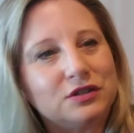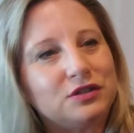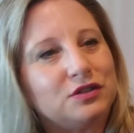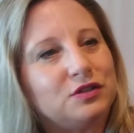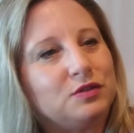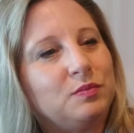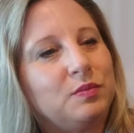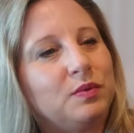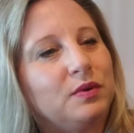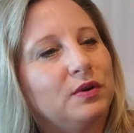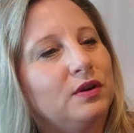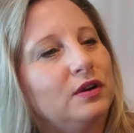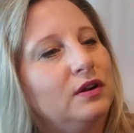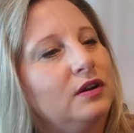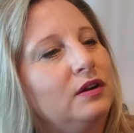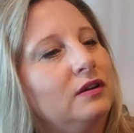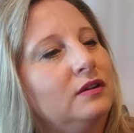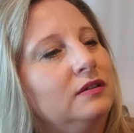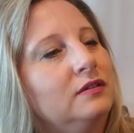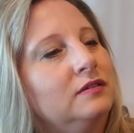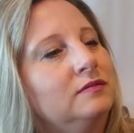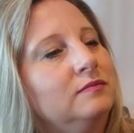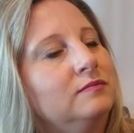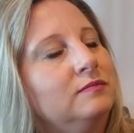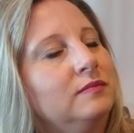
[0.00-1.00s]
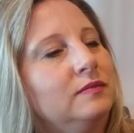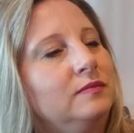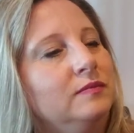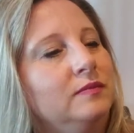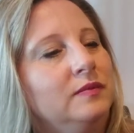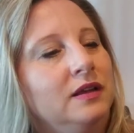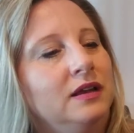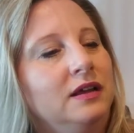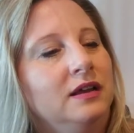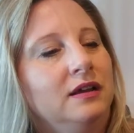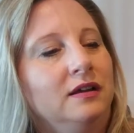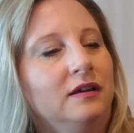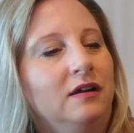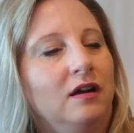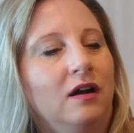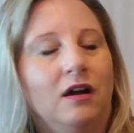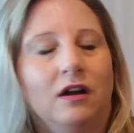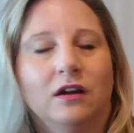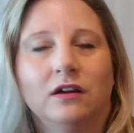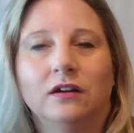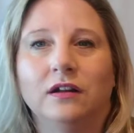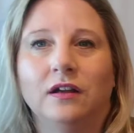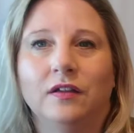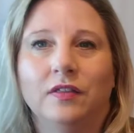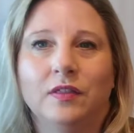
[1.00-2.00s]
super
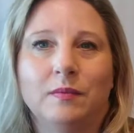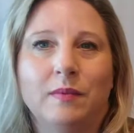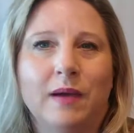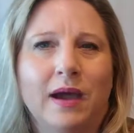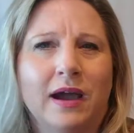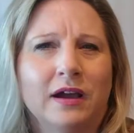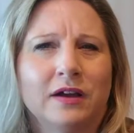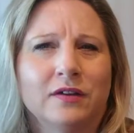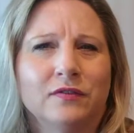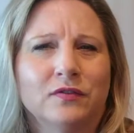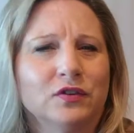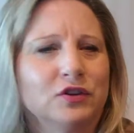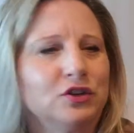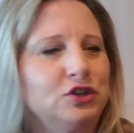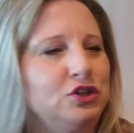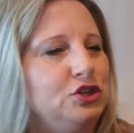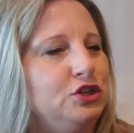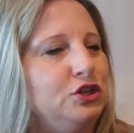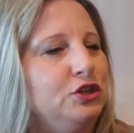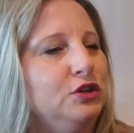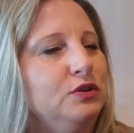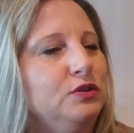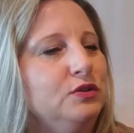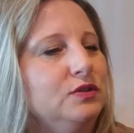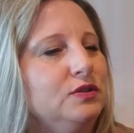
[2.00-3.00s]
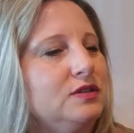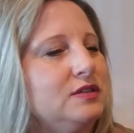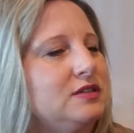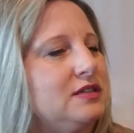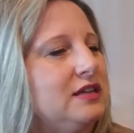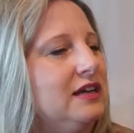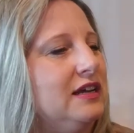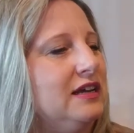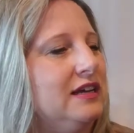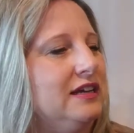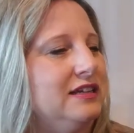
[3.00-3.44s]
hard on the back of her shoes.